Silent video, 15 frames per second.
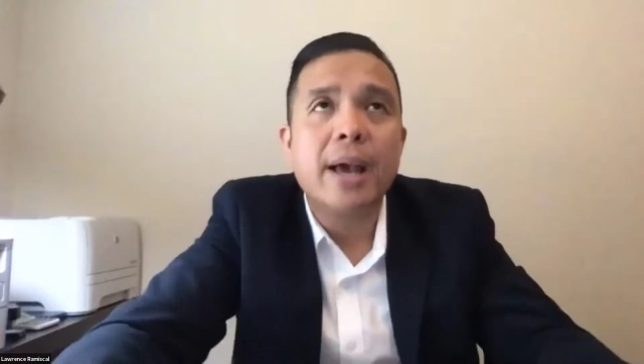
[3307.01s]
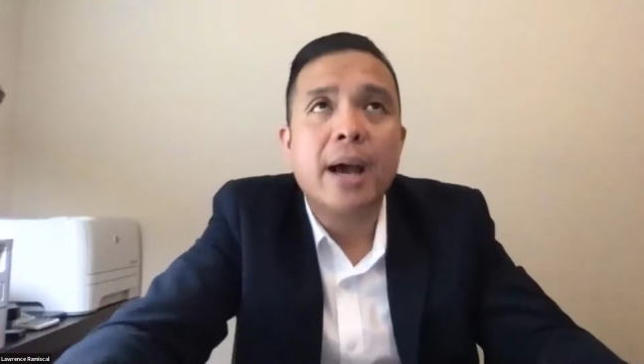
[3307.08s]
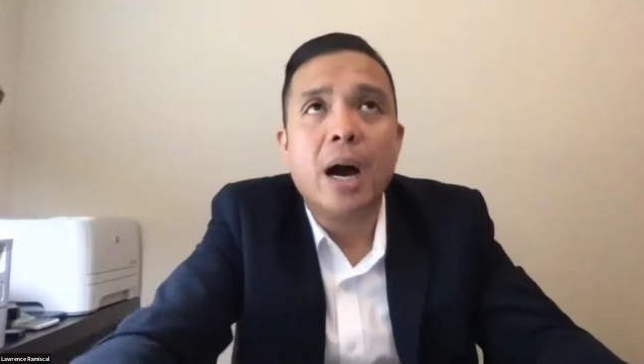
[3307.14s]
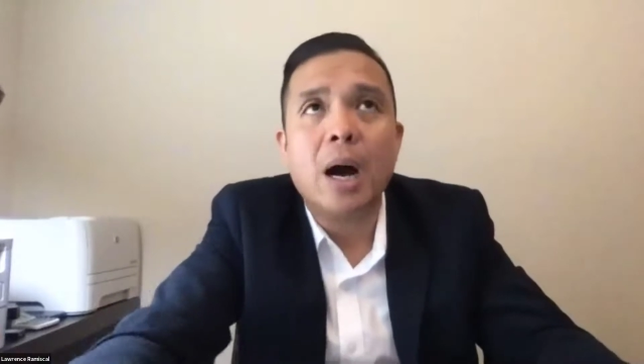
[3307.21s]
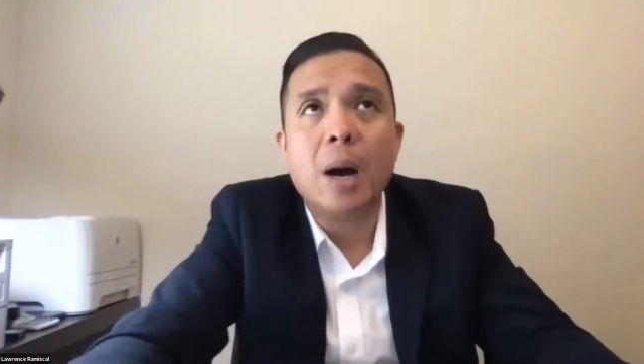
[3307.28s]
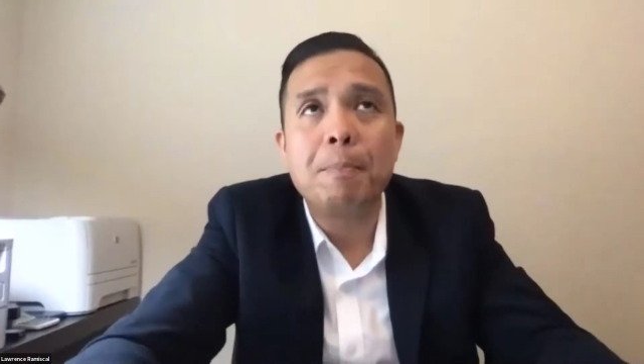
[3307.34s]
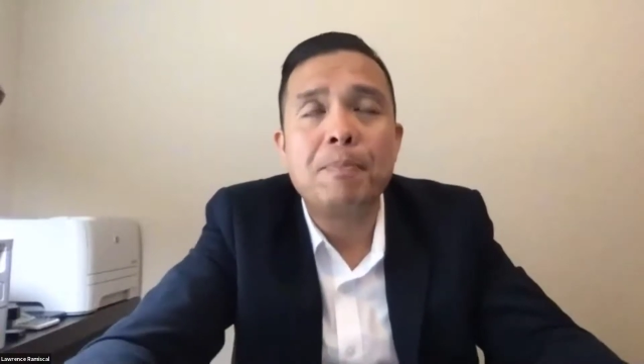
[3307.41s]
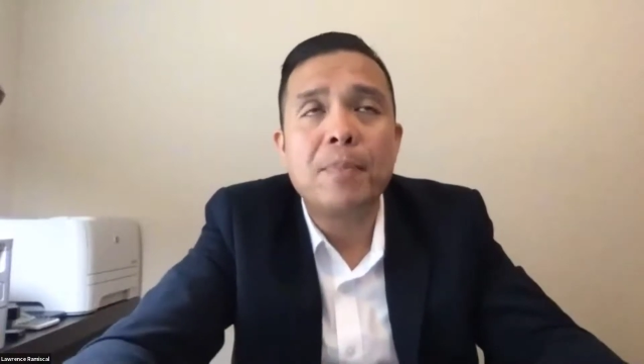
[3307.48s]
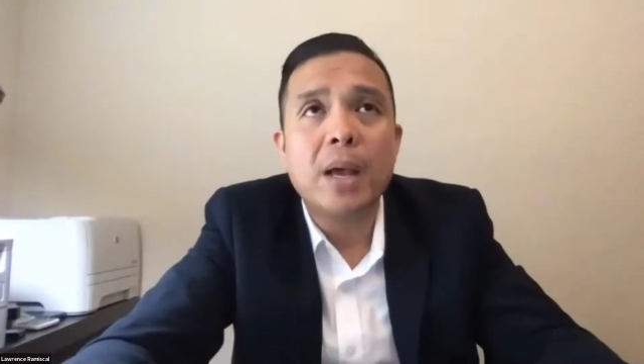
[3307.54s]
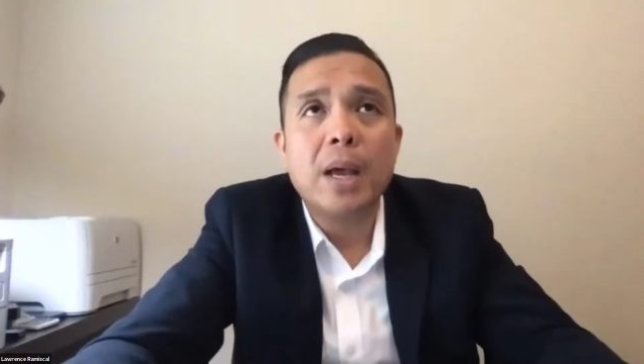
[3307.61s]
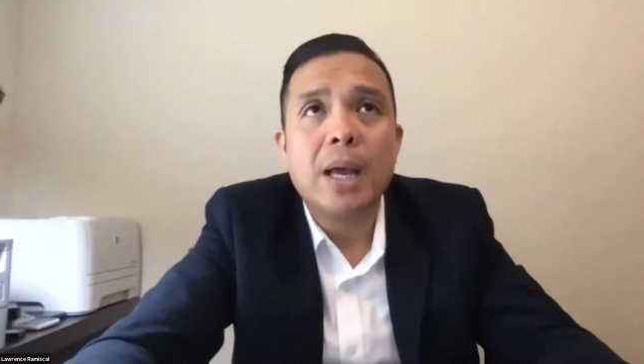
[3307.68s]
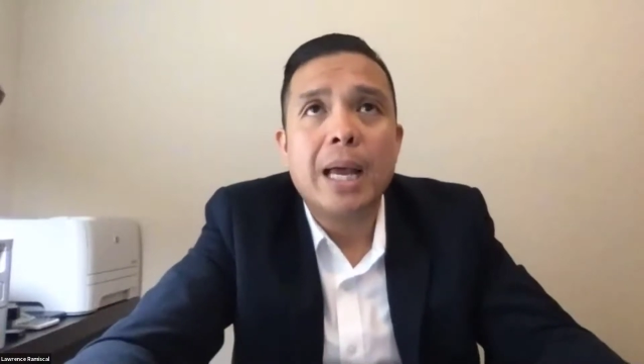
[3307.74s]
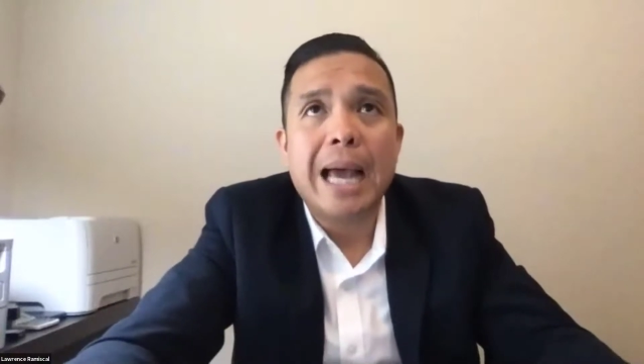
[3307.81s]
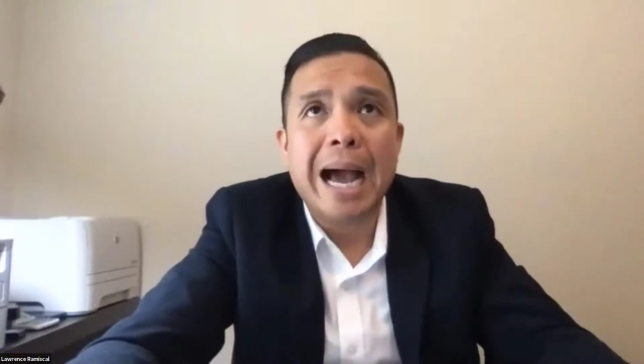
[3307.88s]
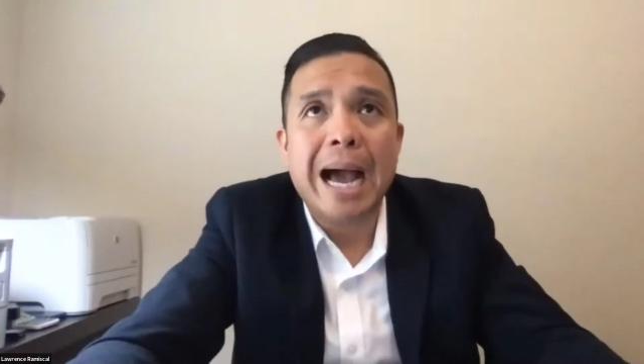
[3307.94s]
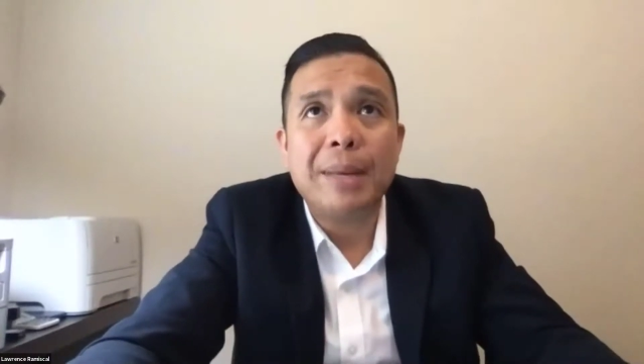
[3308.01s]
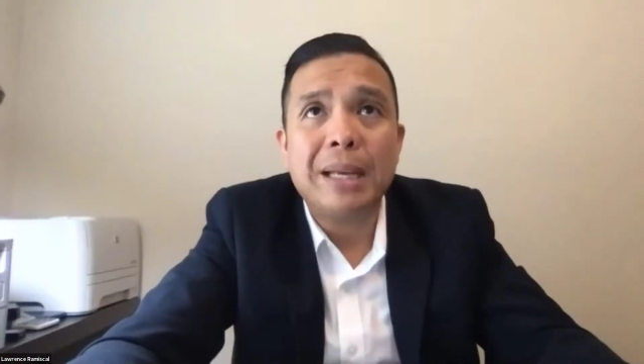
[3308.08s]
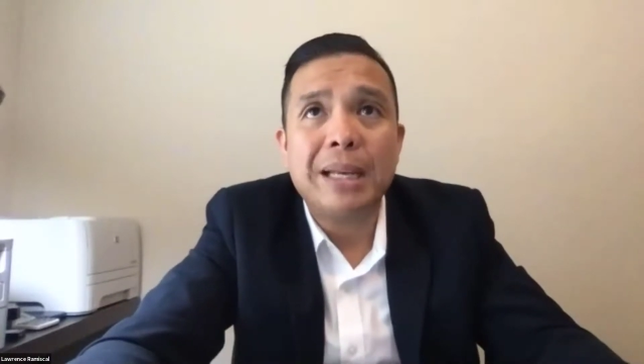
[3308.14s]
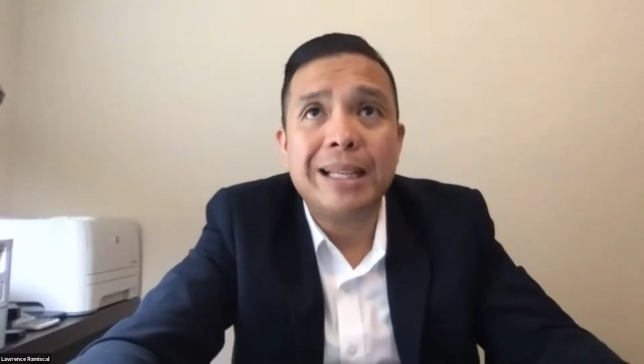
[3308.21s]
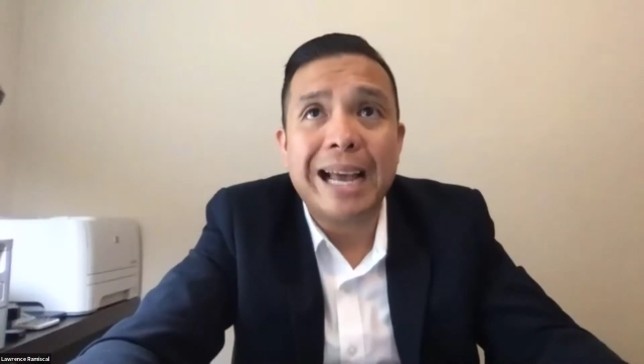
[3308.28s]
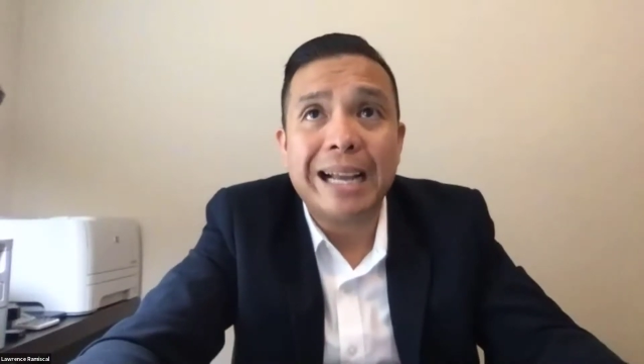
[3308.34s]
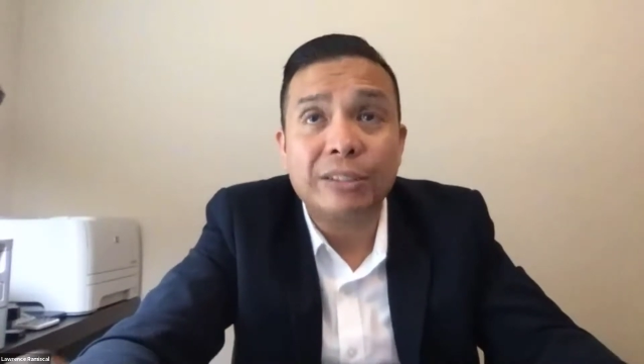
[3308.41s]
I
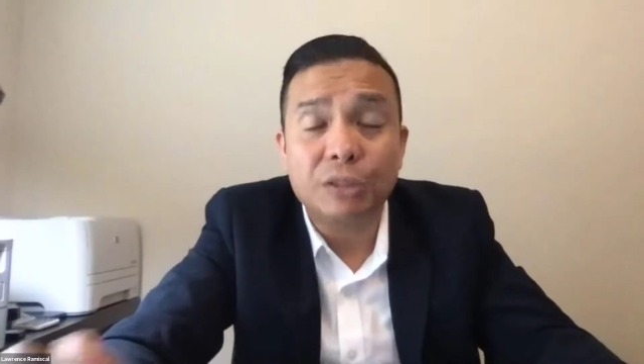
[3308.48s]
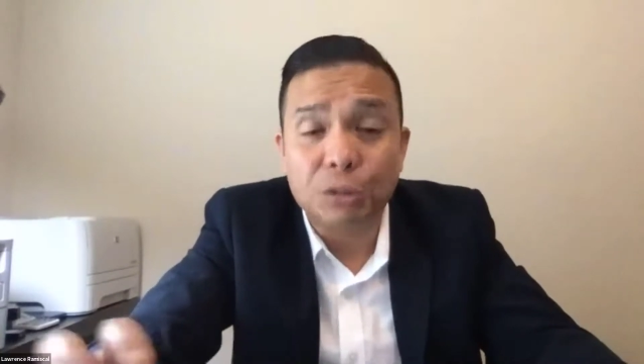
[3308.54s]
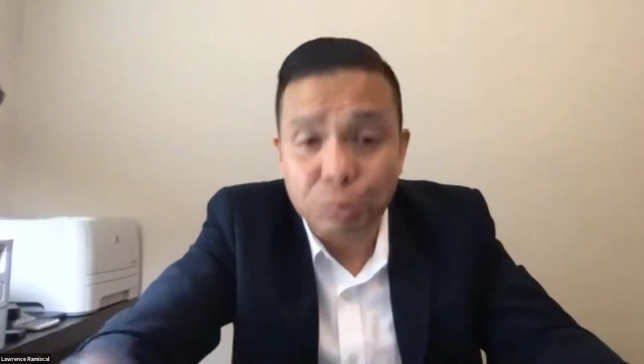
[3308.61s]
mean, that's